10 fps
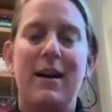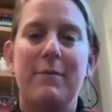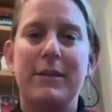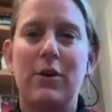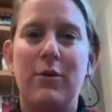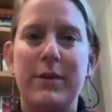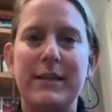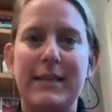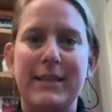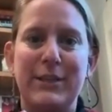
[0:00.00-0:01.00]
It's
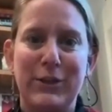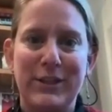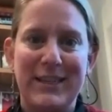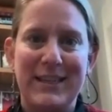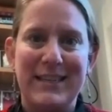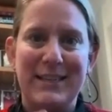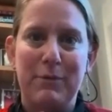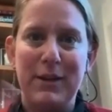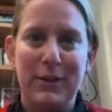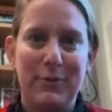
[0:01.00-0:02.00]
always easier to
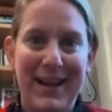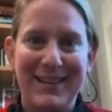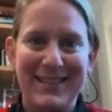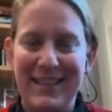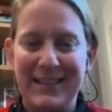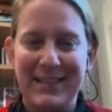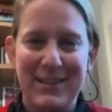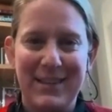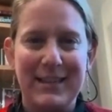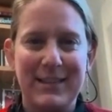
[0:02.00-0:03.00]
peel away and say
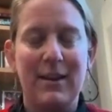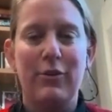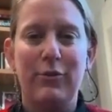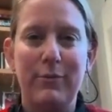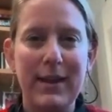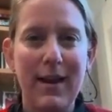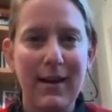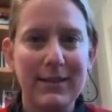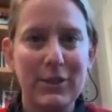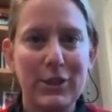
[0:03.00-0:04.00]
that's not who we
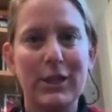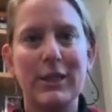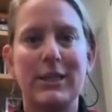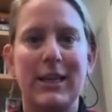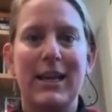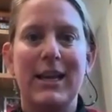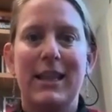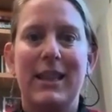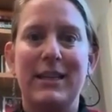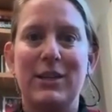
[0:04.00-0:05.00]
are as a church,
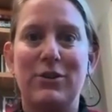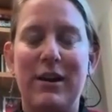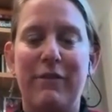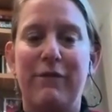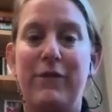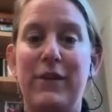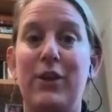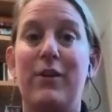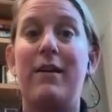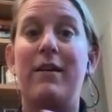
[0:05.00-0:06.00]
than to try to
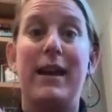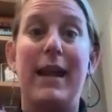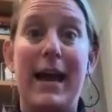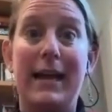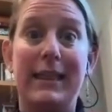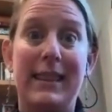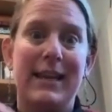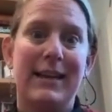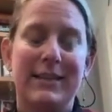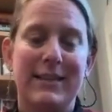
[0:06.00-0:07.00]
figure out and add
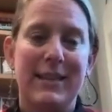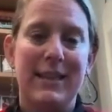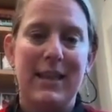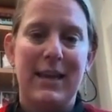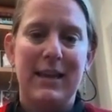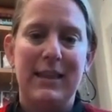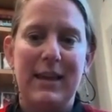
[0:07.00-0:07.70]
things that